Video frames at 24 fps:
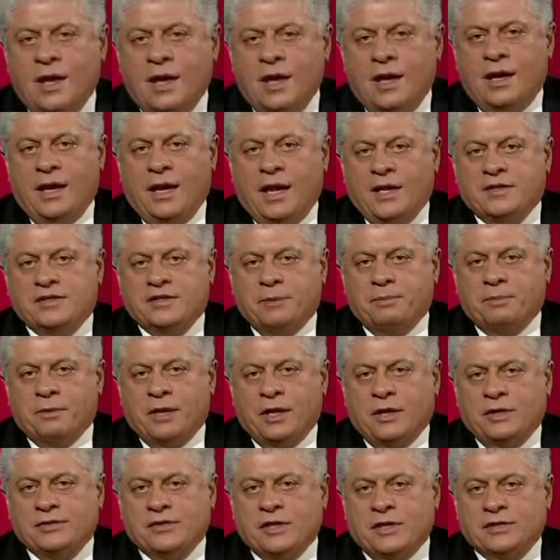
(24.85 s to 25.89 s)
And Nancy
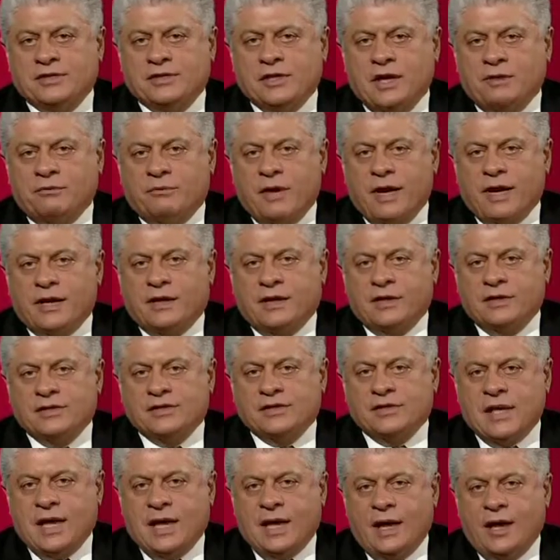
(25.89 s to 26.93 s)
Pelosi is on record as
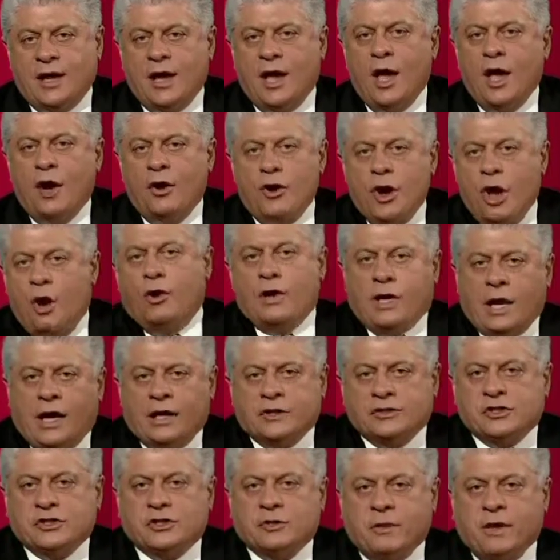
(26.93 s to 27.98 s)
saying no
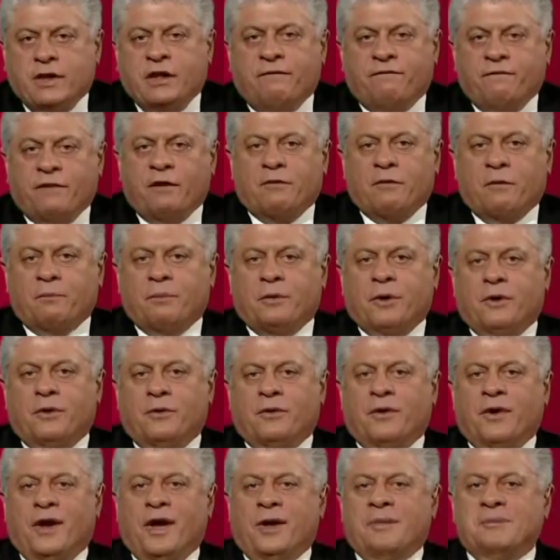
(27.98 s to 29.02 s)
cuts to any federal
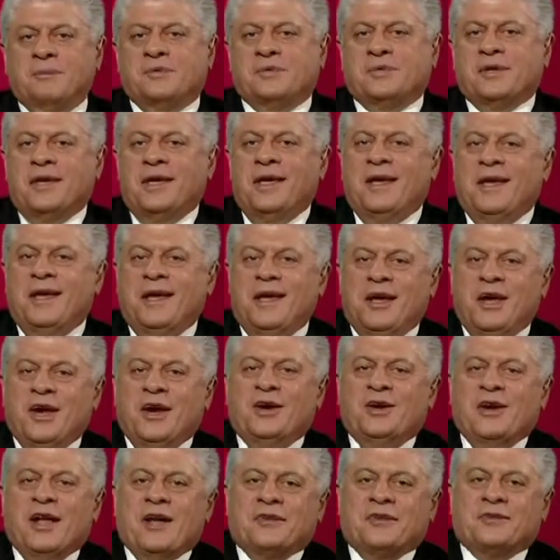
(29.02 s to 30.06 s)
programs.
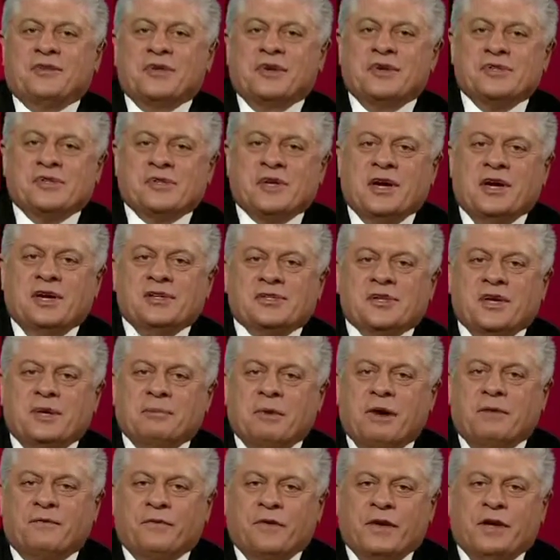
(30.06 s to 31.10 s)
Here now to discuss are
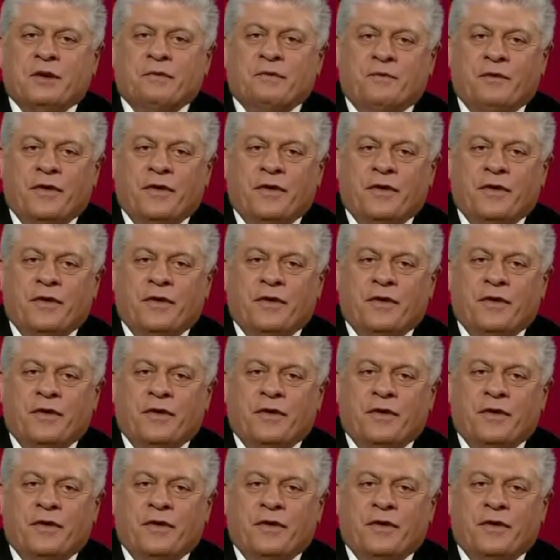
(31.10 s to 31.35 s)
my freedom